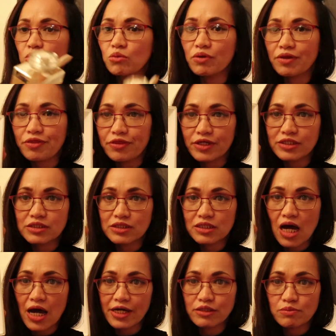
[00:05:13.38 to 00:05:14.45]
with this
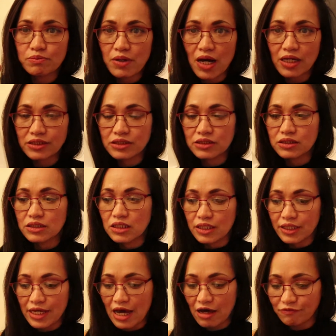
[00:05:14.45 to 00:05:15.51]
kind of box.
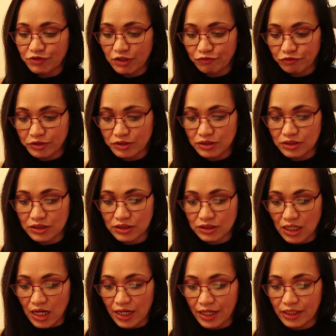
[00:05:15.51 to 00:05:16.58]
They have different
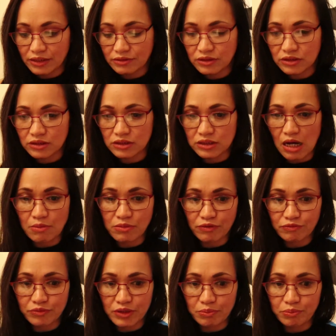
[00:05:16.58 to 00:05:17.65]
designs. Some
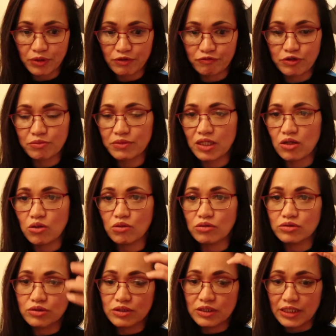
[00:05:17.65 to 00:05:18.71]
of the perfume, they
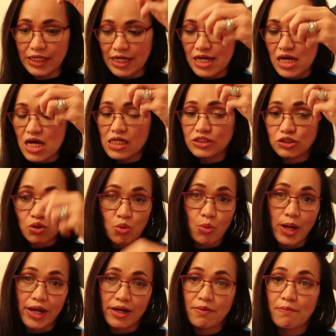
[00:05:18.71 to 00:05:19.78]
only
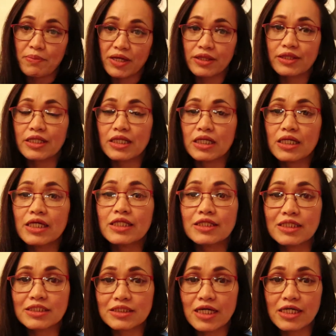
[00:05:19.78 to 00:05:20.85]
square, but it
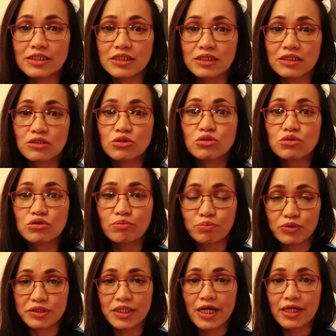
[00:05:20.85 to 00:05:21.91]
designed to
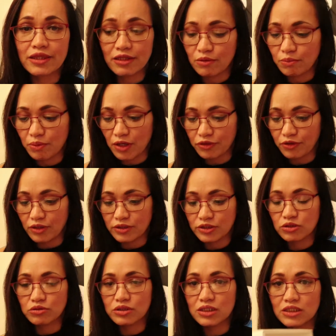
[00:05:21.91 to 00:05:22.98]
protect their bottle.
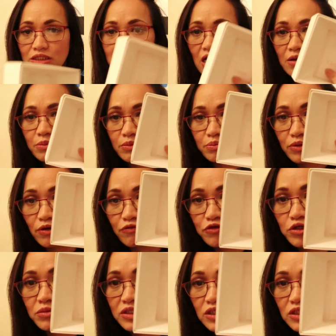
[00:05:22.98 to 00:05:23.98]
So this type of perfume